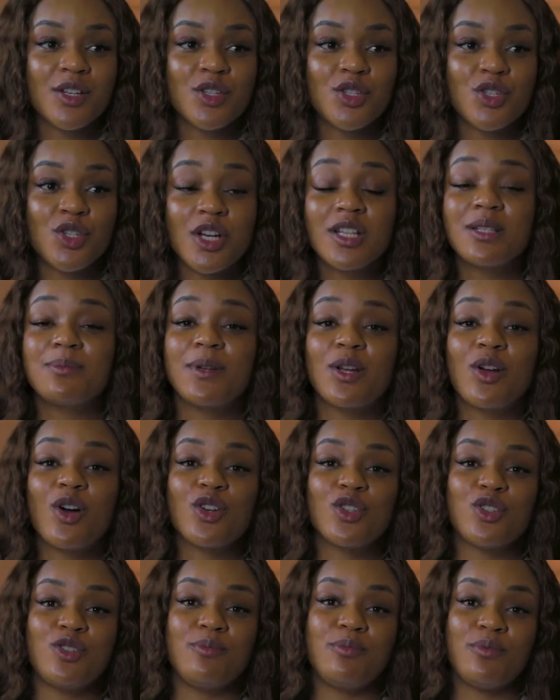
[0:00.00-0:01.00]
just
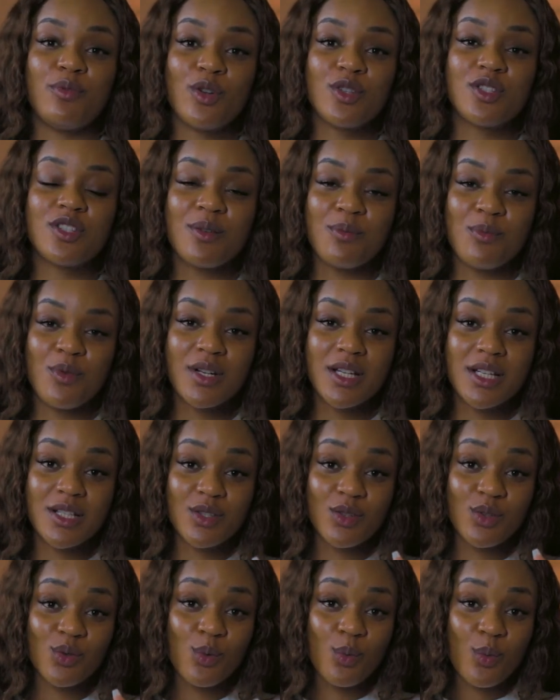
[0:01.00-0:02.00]
because you brought someone
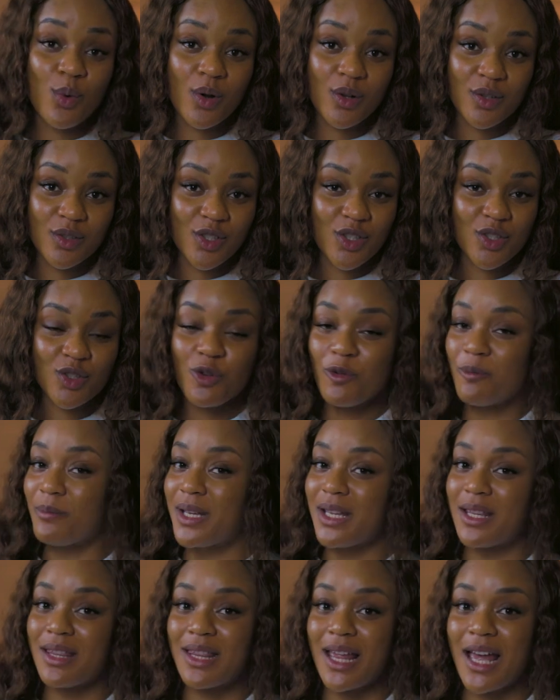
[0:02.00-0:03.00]
into the world does not
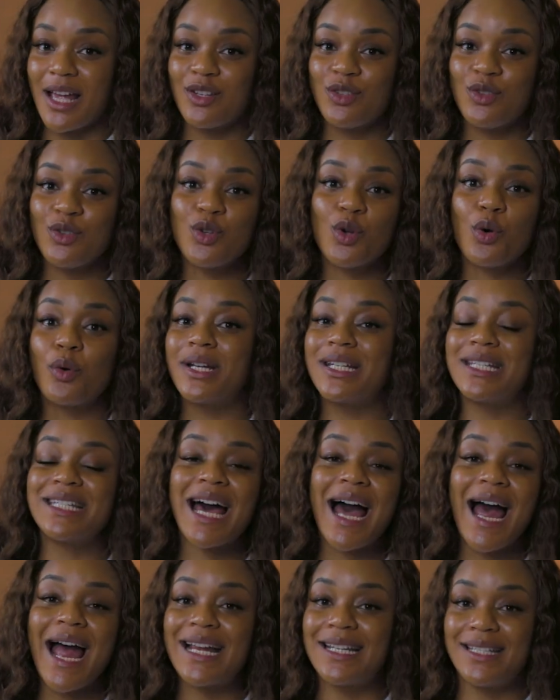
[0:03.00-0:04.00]
mean that you're
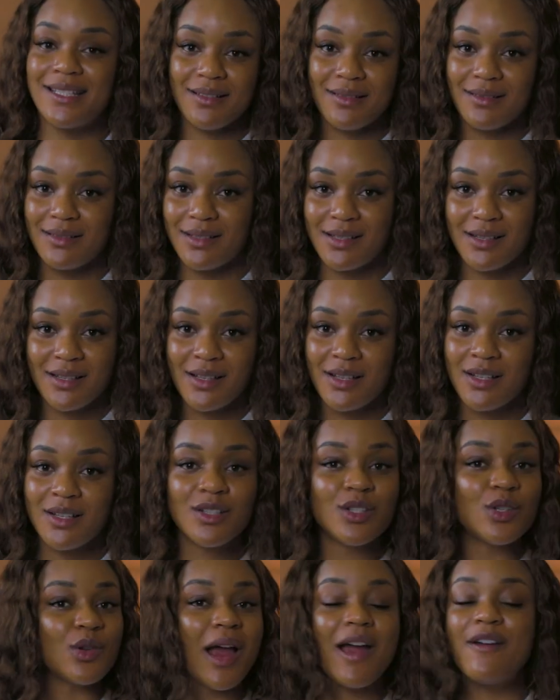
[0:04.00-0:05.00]
entitled
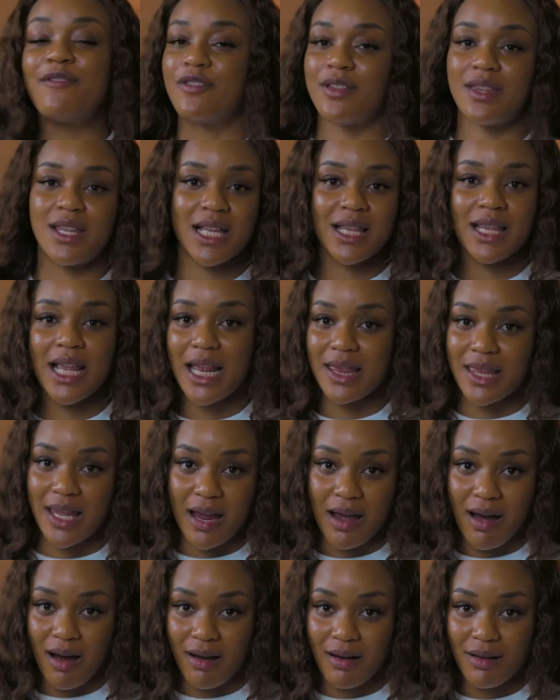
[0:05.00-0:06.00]
to everything that
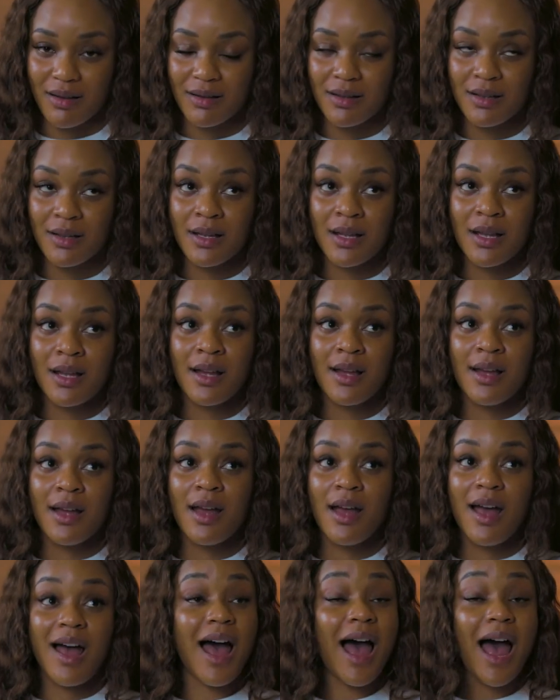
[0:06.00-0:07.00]
they are,
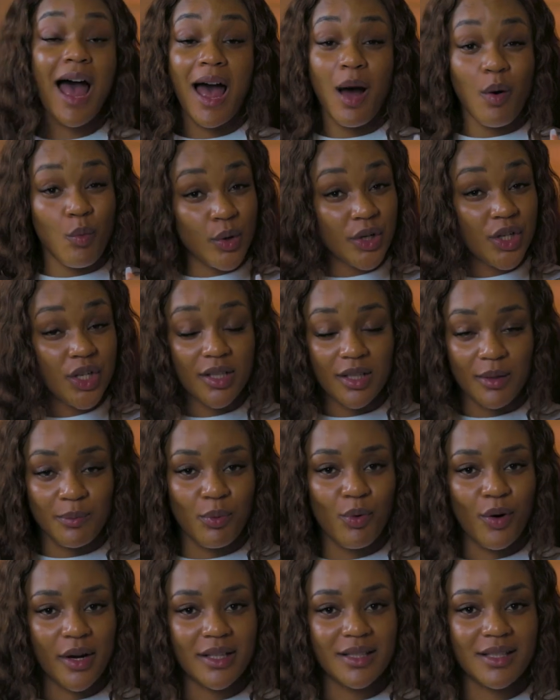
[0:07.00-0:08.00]
which is the
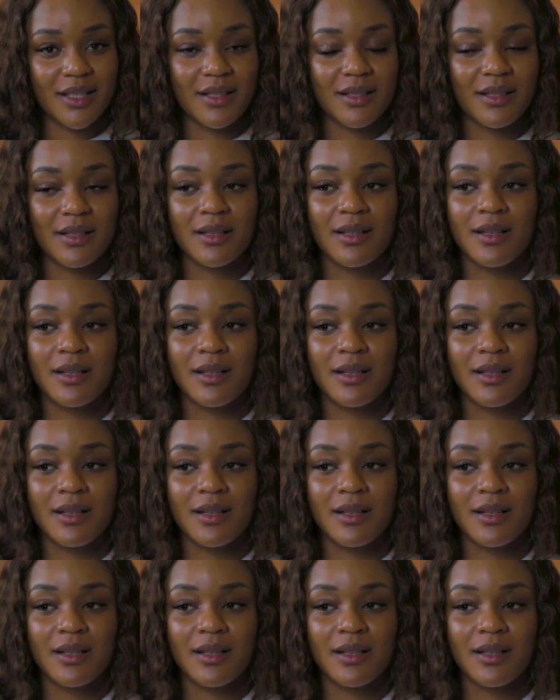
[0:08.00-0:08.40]
point.